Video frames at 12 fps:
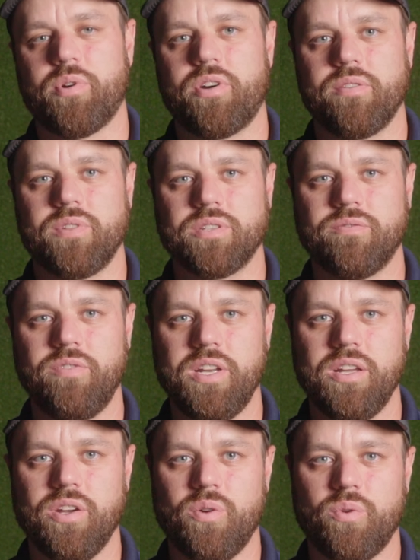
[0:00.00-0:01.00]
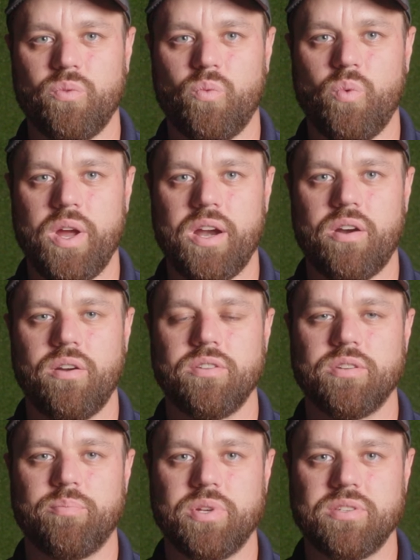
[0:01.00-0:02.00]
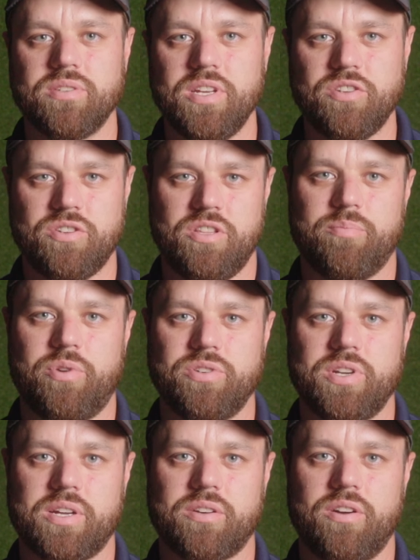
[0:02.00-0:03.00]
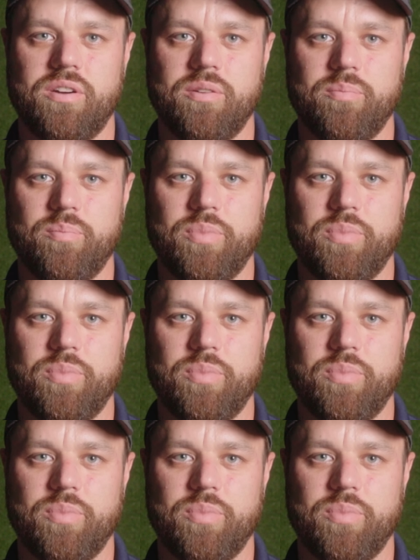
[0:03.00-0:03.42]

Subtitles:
part of this video with where to position the projector,